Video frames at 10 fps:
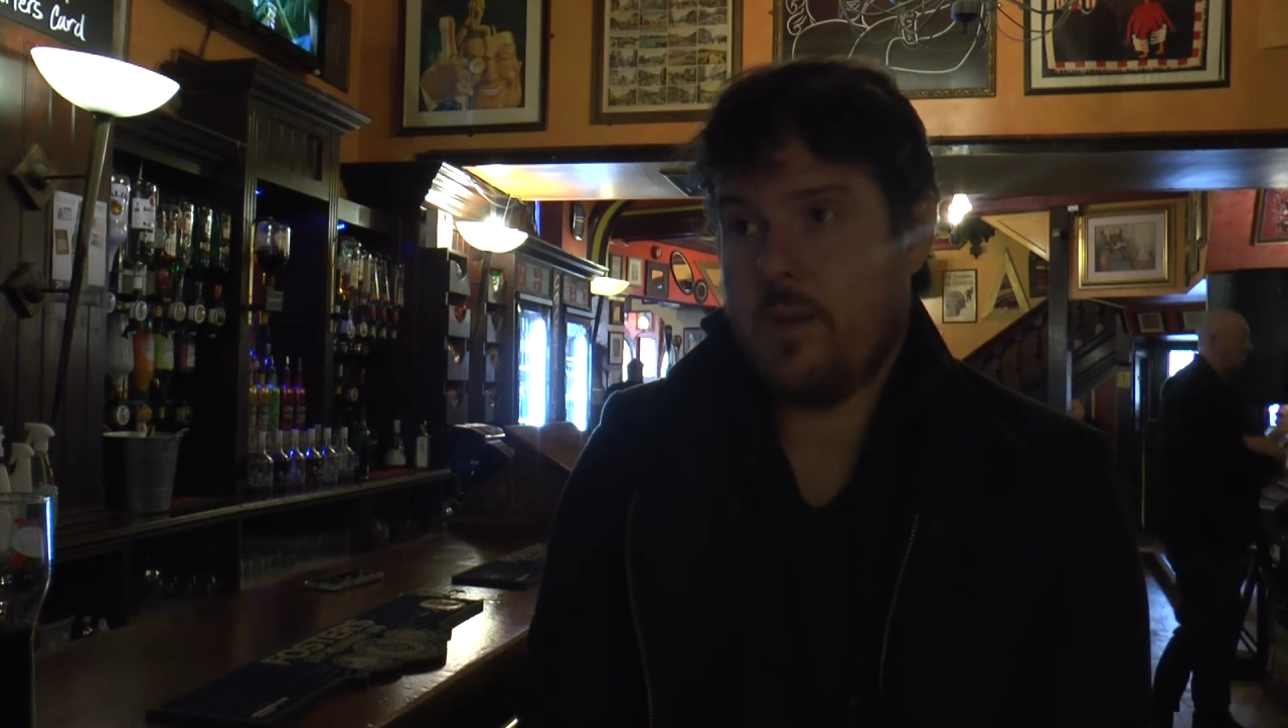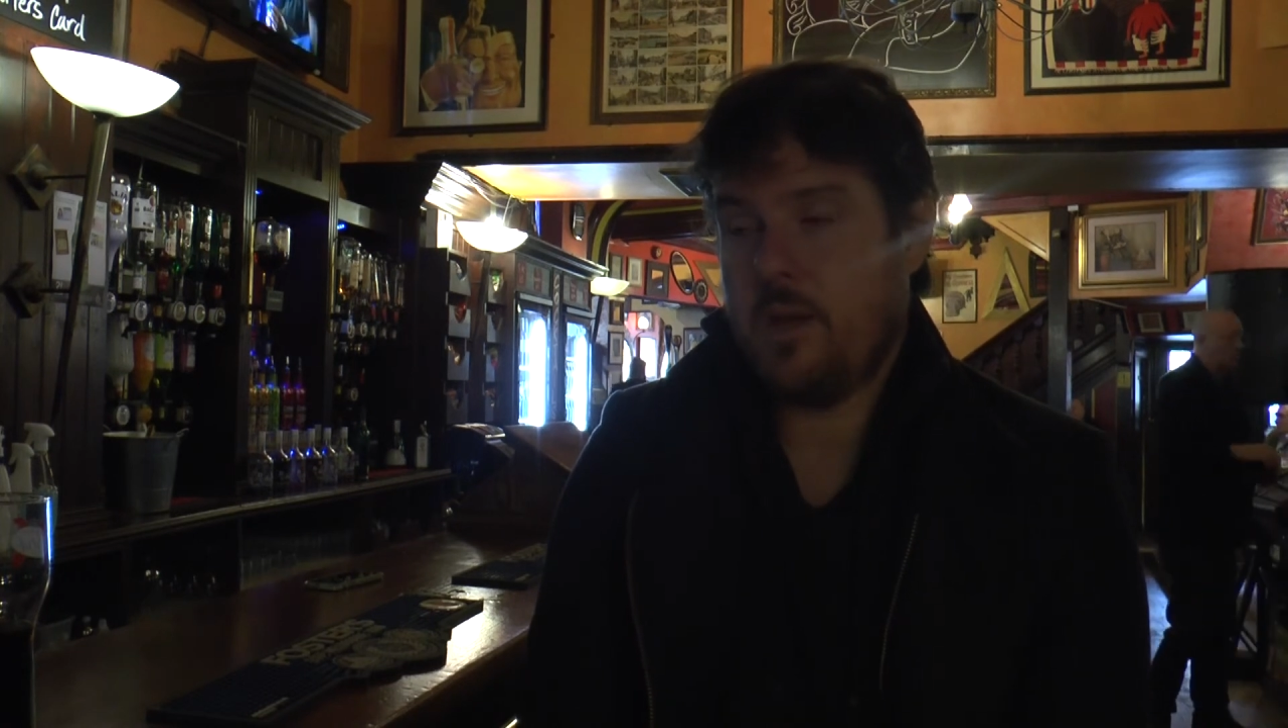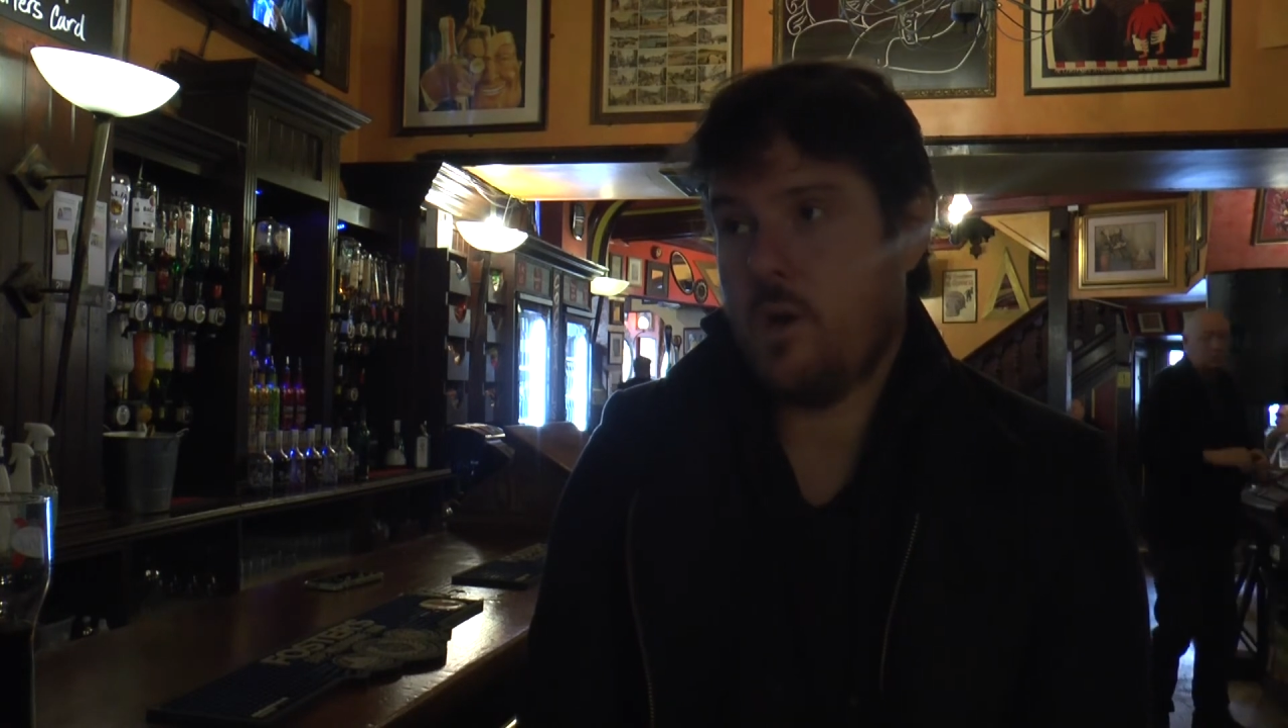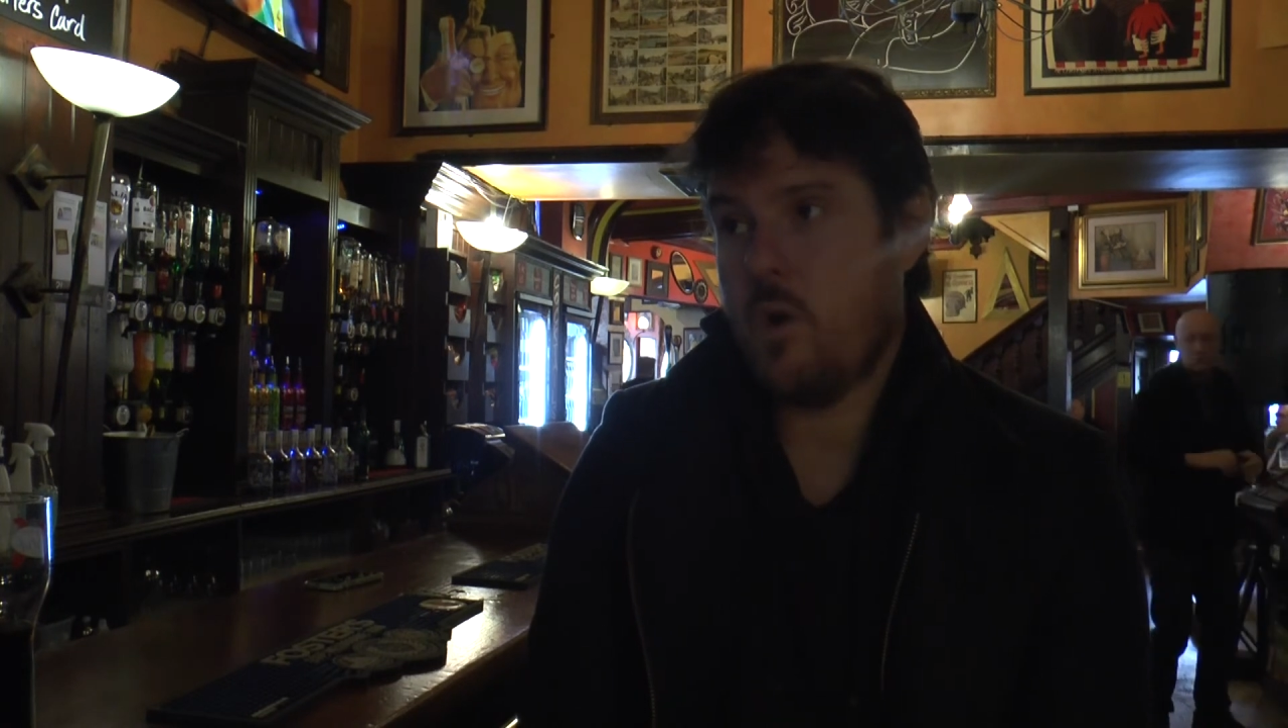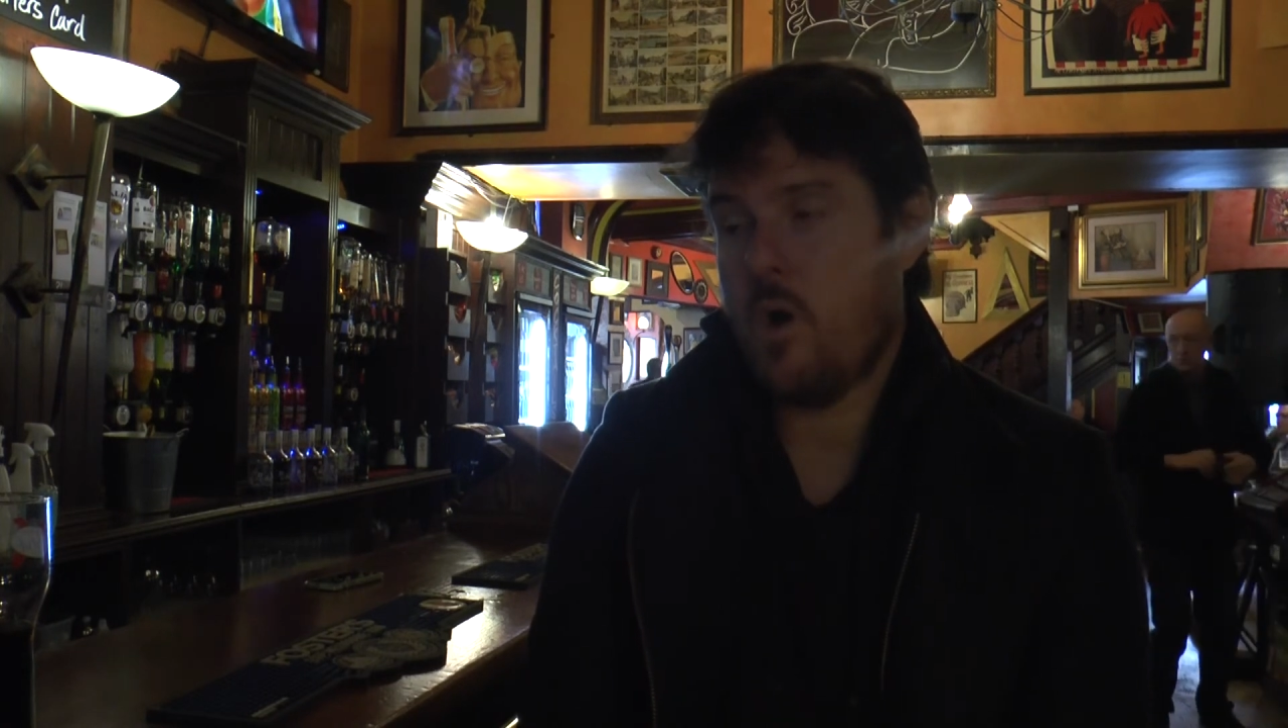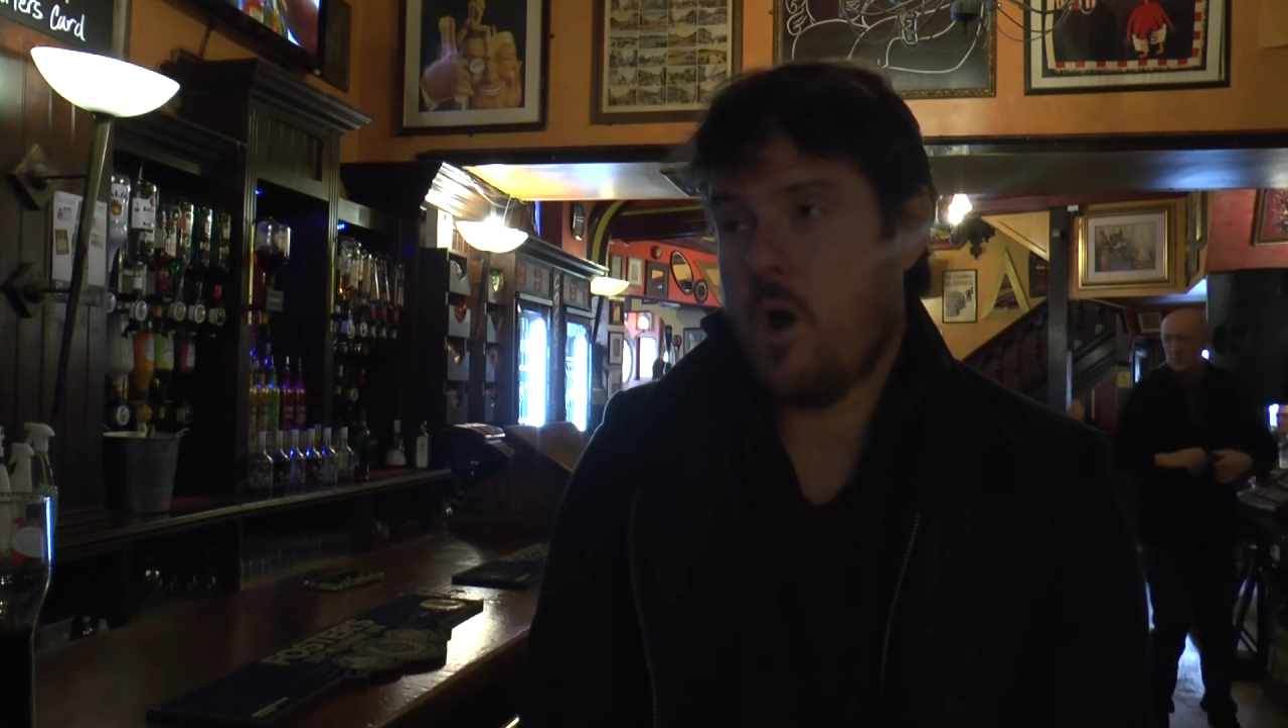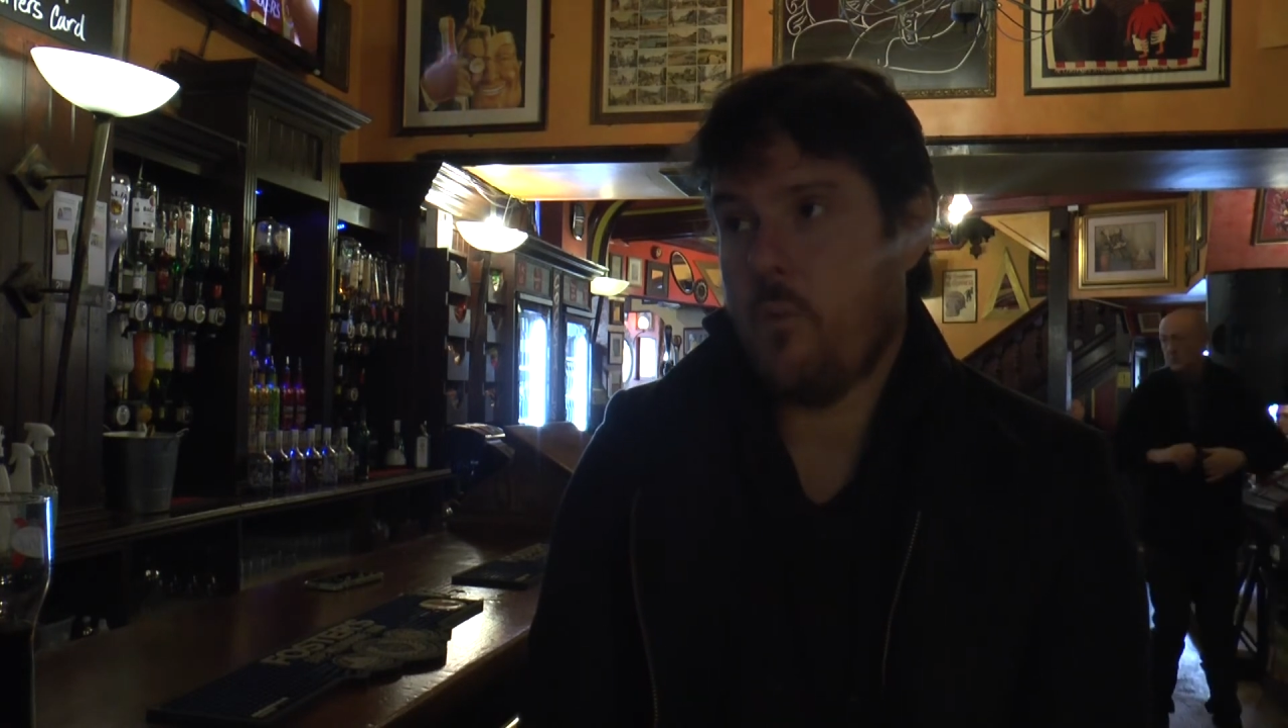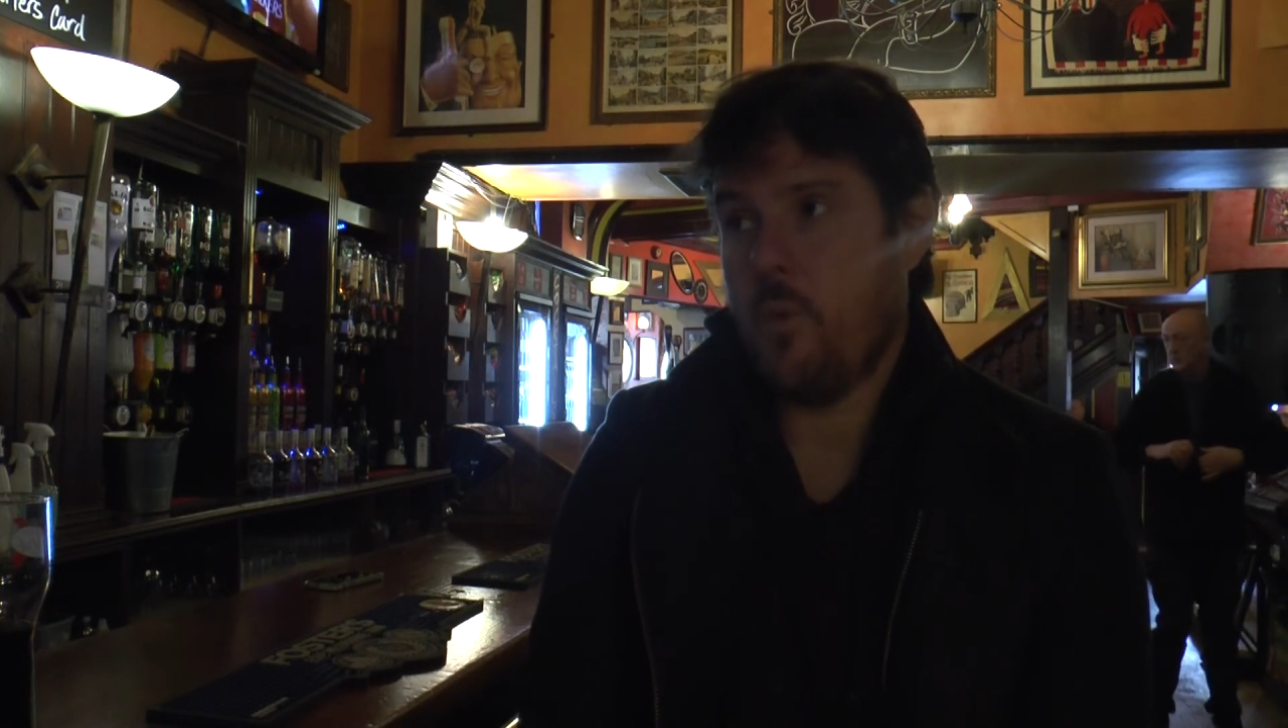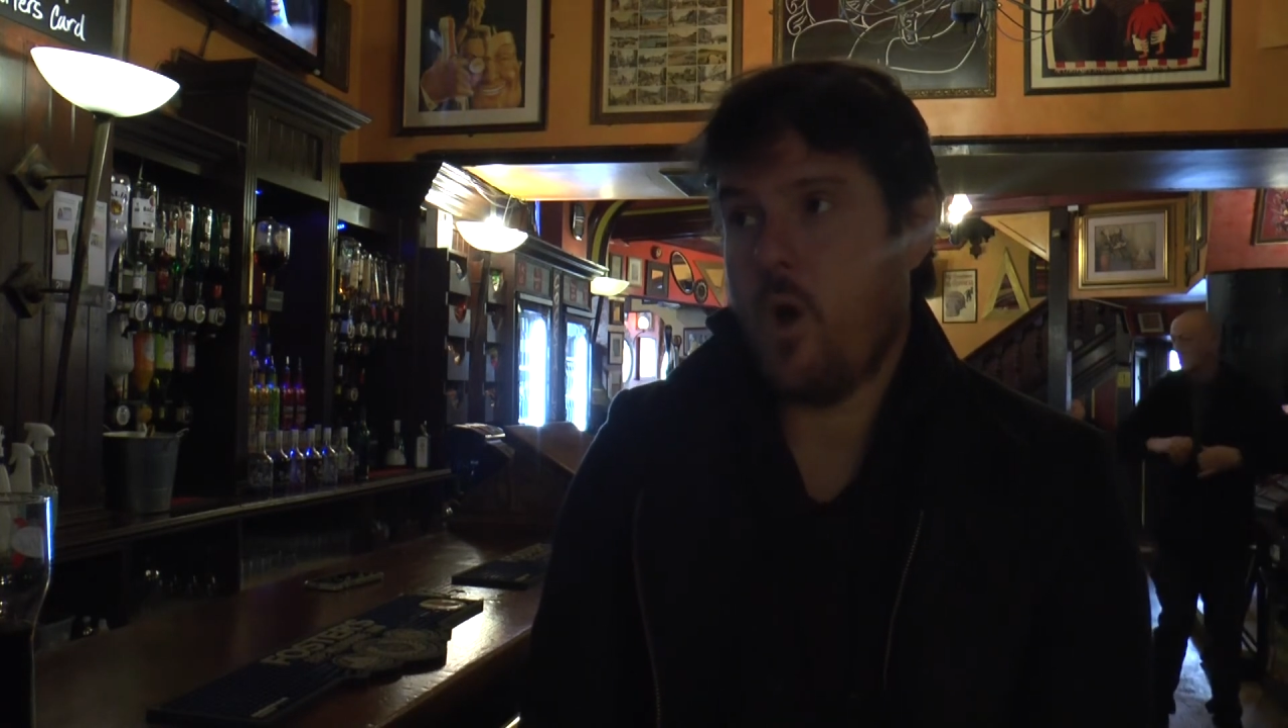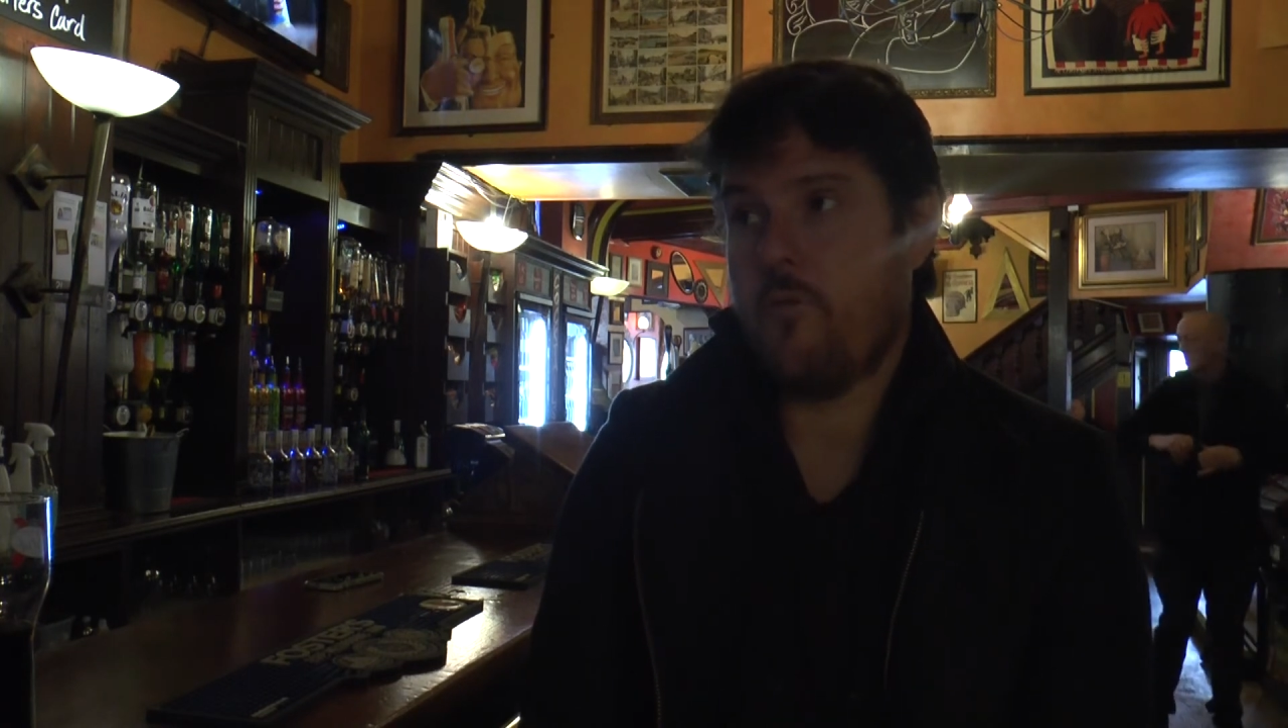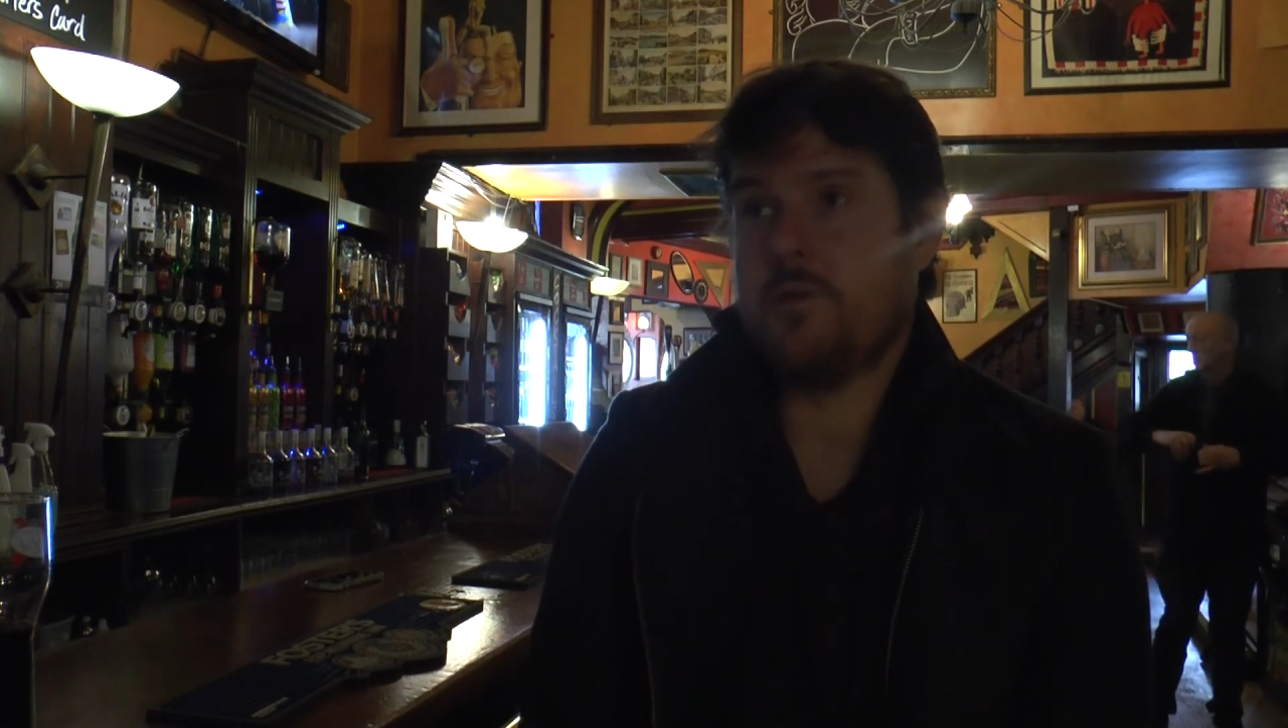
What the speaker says: I mean, when I